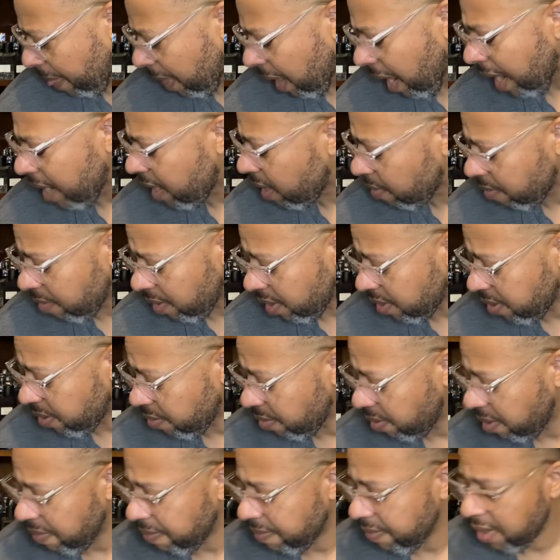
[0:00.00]
now I know they're two
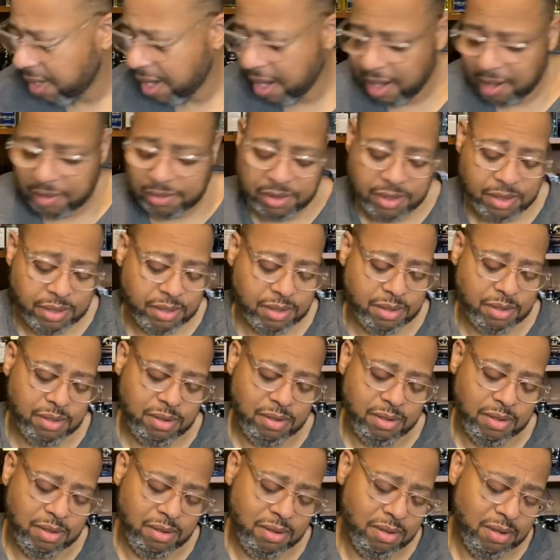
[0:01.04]
different houses,
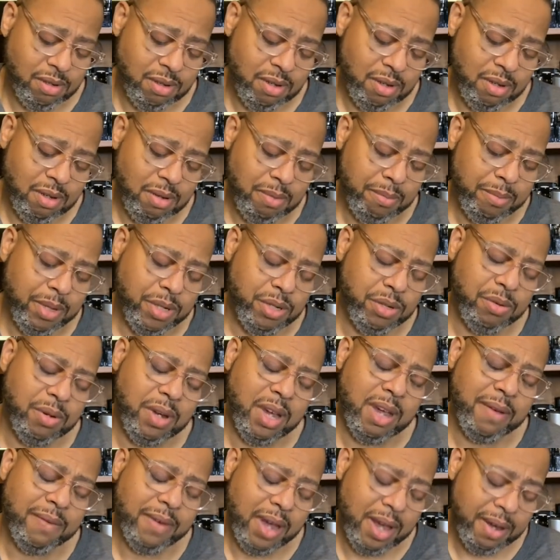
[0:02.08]
but you
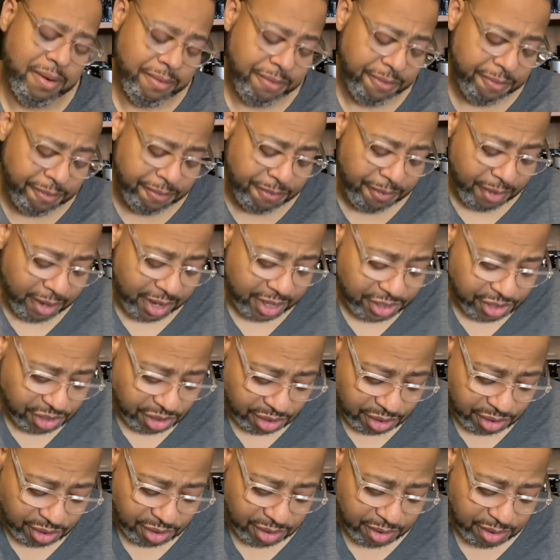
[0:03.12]
have a
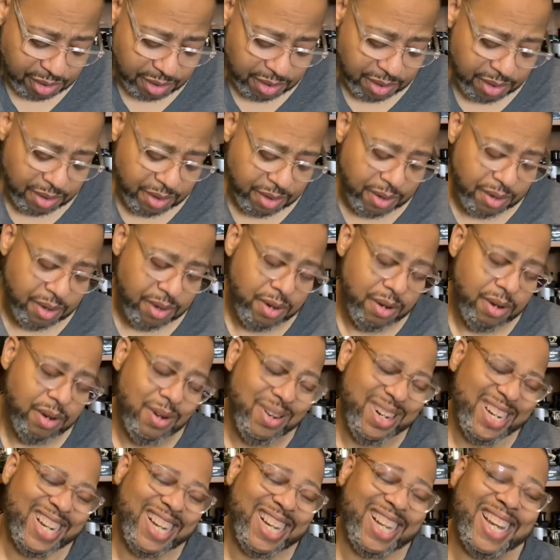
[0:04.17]
fresher,
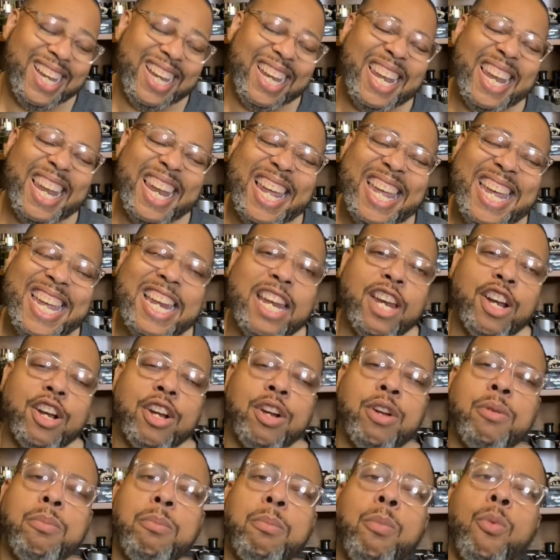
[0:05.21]

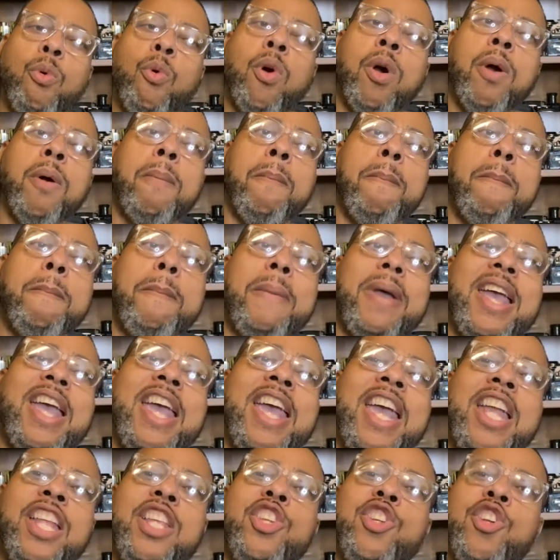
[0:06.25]
cleaner, more
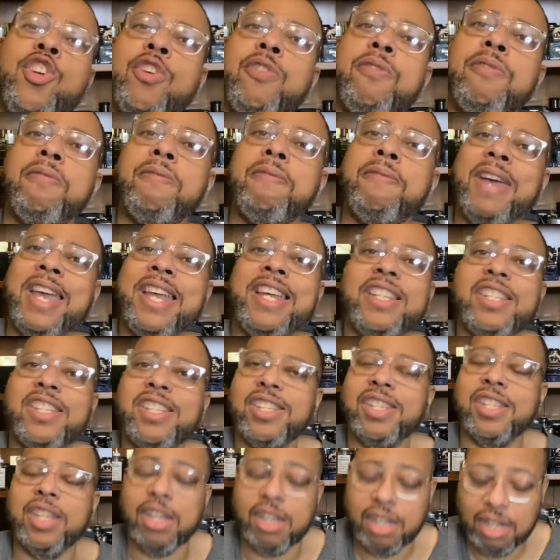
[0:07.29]
in your
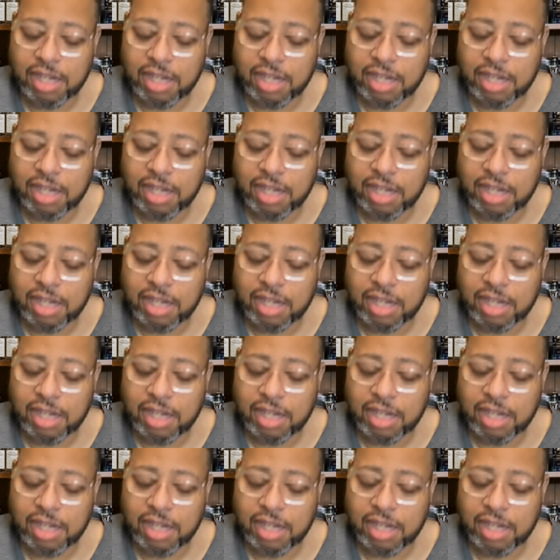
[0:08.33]
face,